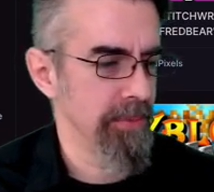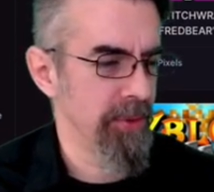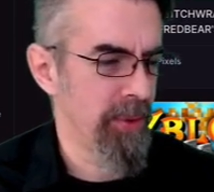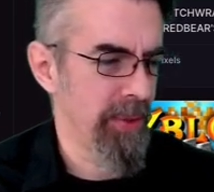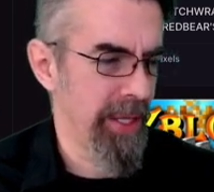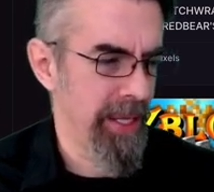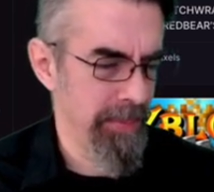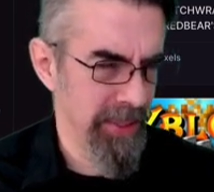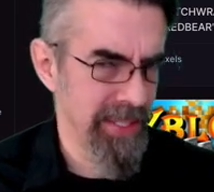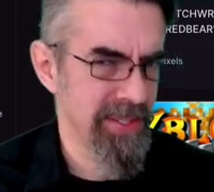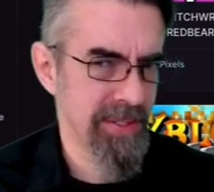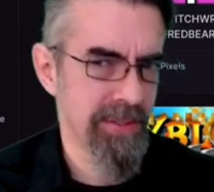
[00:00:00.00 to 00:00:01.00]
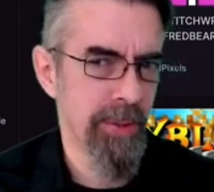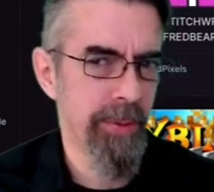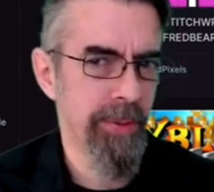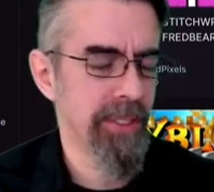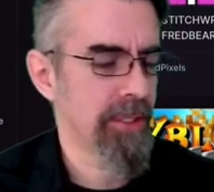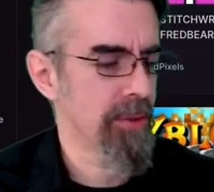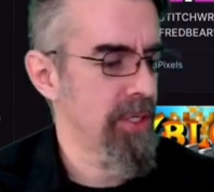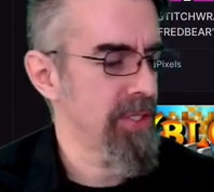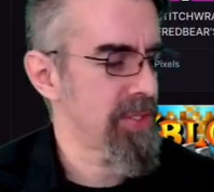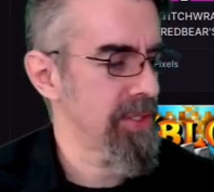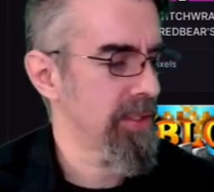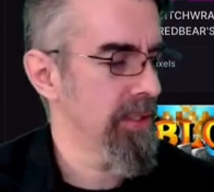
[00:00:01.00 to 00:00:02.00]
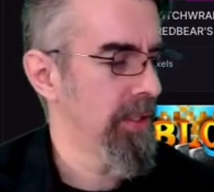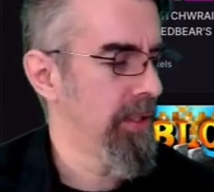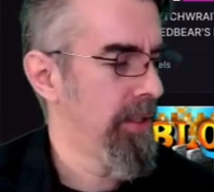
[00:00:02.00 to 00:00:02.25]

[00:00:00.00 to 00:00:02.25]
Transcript: Though, I mean, that's slowly increasing.